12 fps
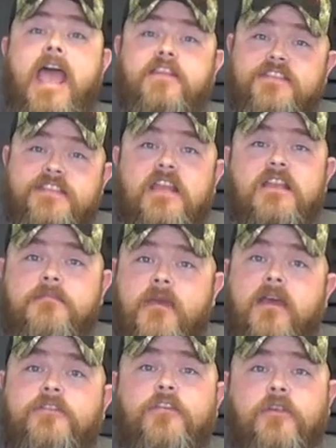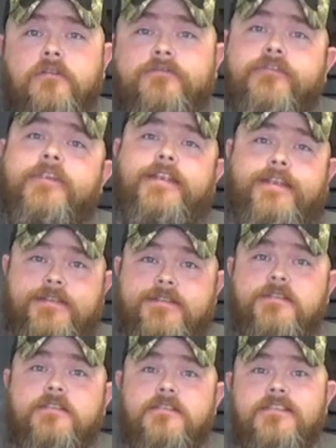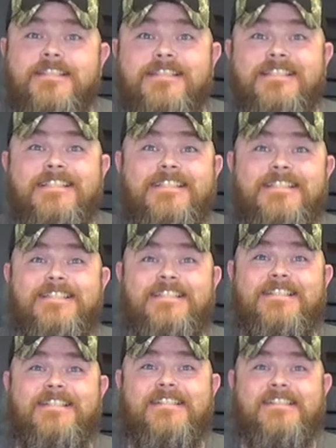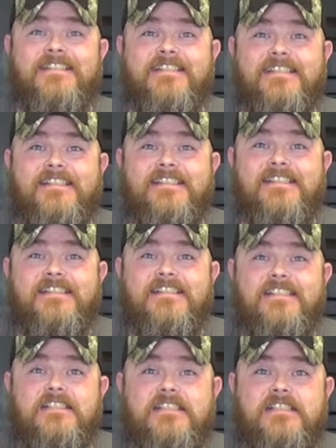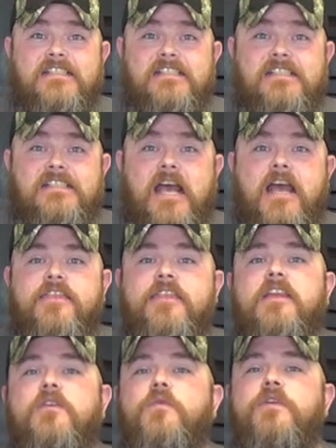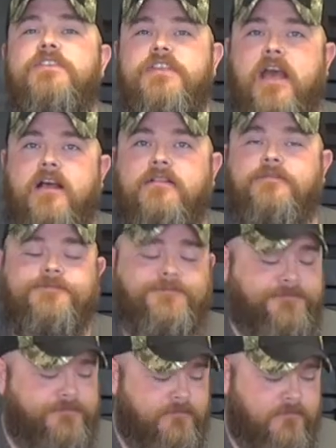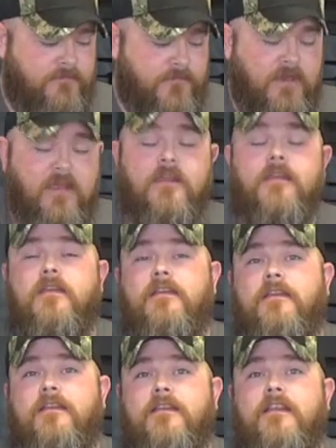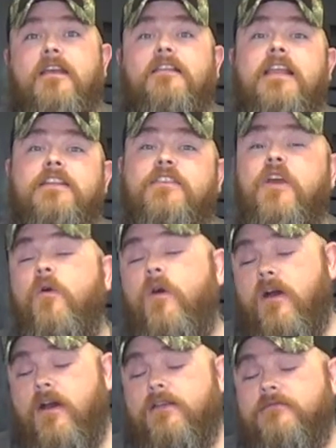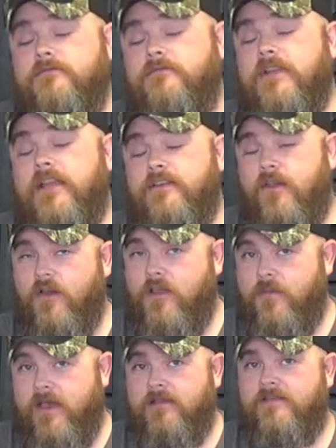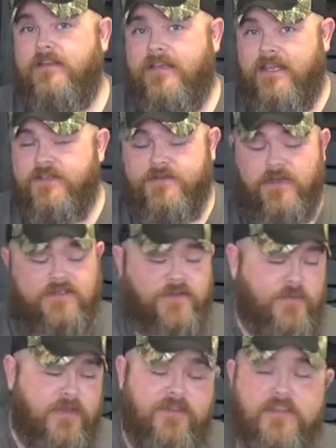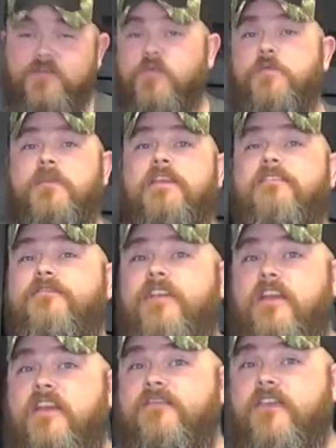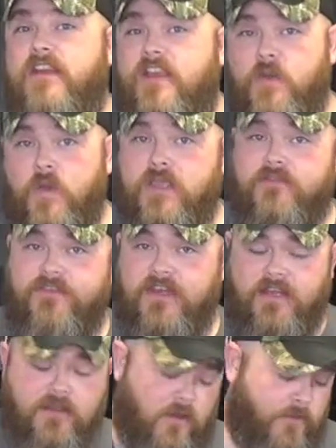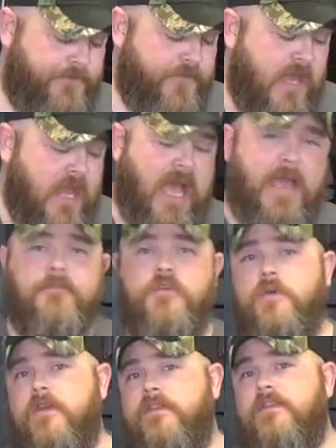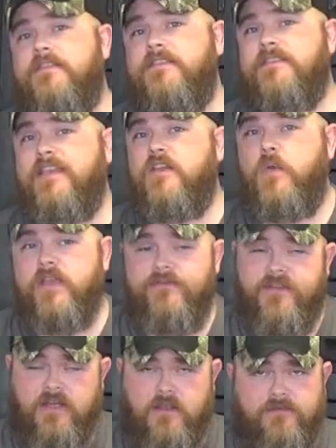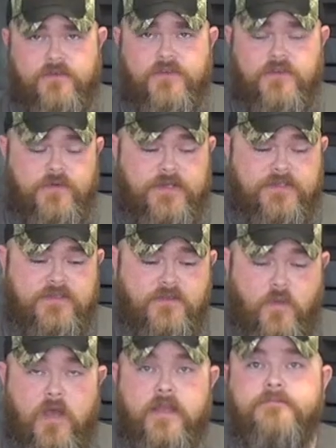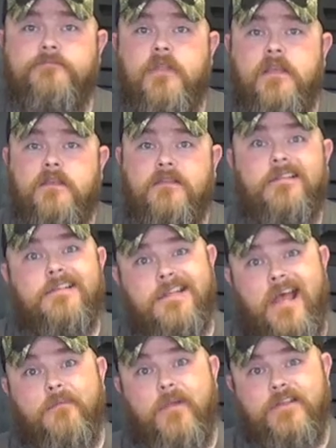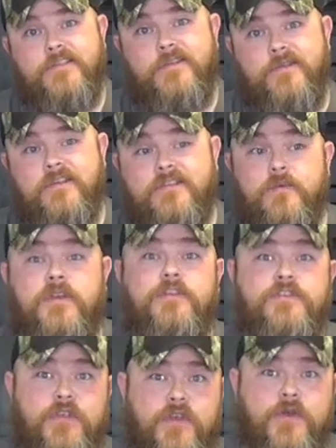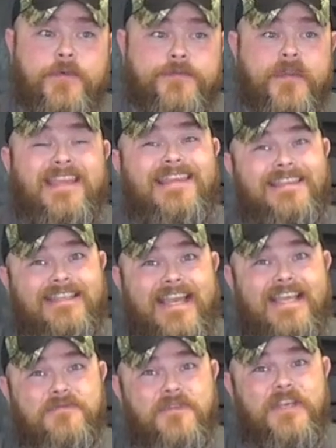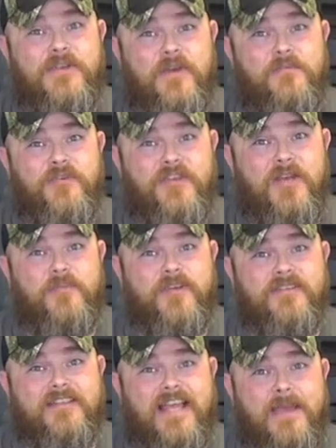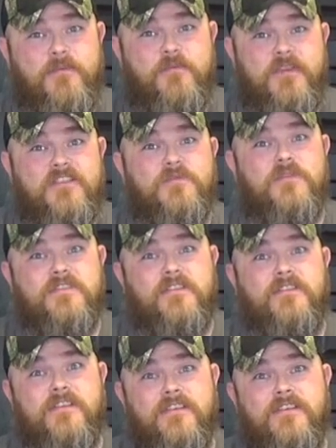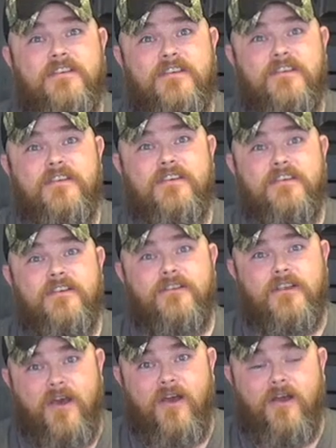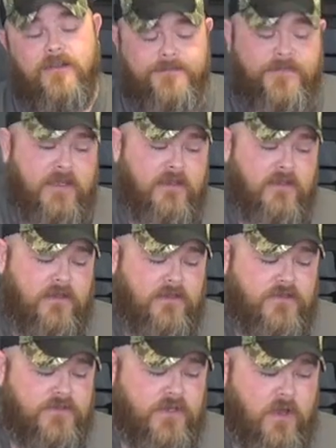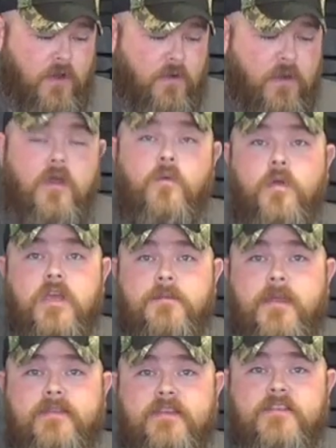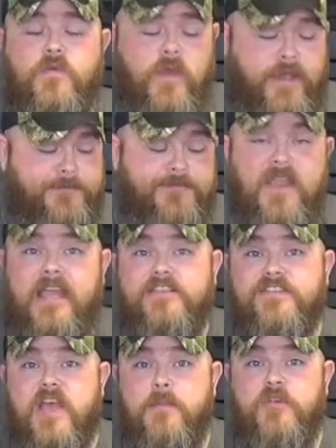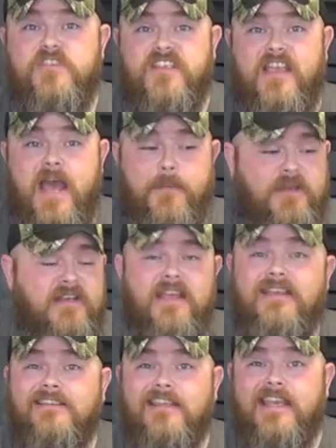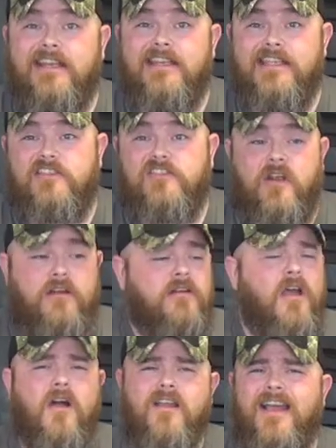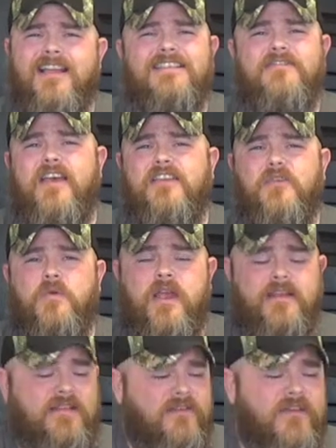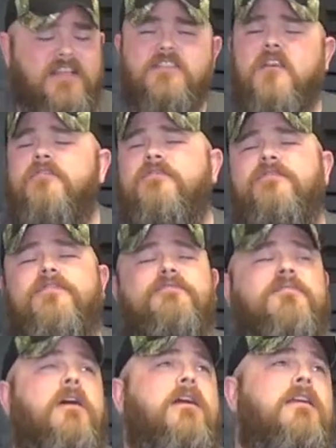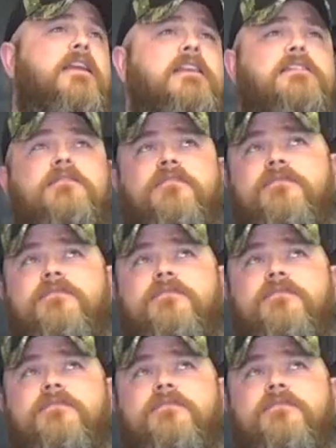and send them out to her friends. I think we need to go on with the cooking and I think and we shall. and stop talking about the t-shirt. Let's go on and talk about today's recipe. This will be a very very quick video. I'm doing this as a quick video for two reasons. One, there's not much to this one and two, the last video I put up on the lima beans was a little long. So, we're going to make this quick. Summer's a coming, Little League starting, all kinds of outdoor activities, parties,